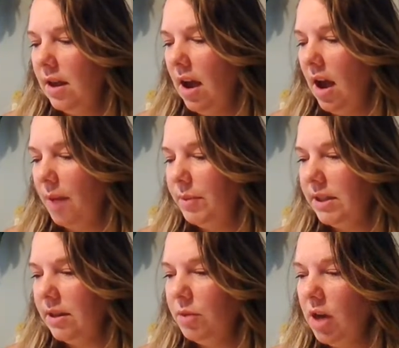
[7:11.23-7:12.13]
that
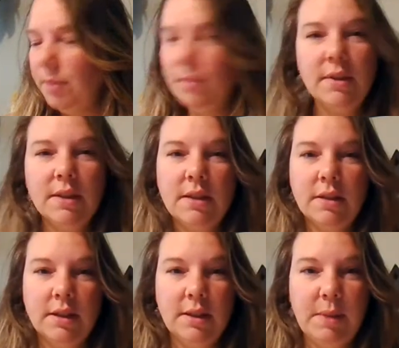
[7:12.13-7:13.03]
sometimes
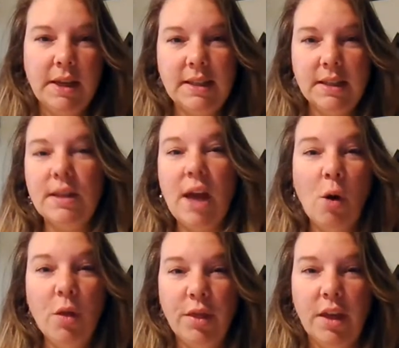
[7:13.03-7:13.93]
space is
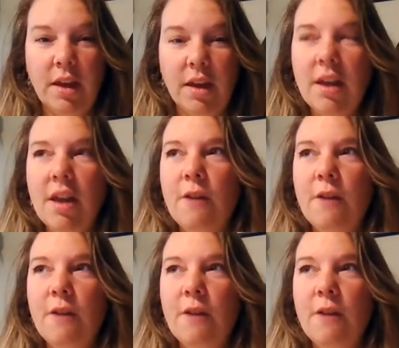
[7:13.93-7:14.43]
healthy